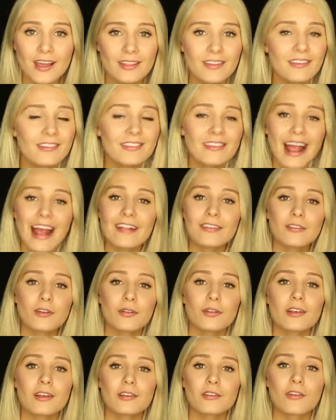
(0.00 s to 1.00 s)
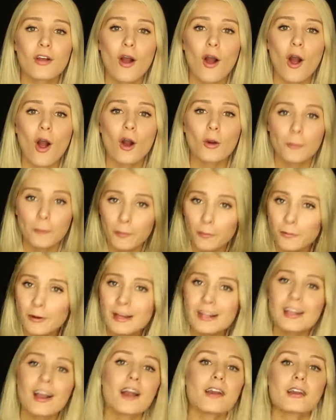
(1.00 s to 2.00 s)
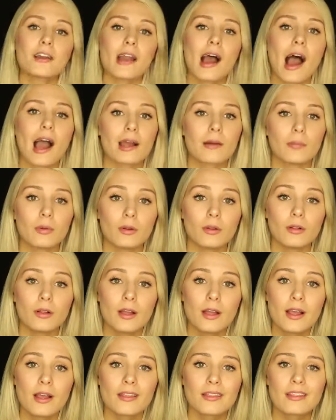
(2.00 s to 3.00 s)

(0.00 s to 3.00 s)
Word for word: The stats on this are pretty undeniable.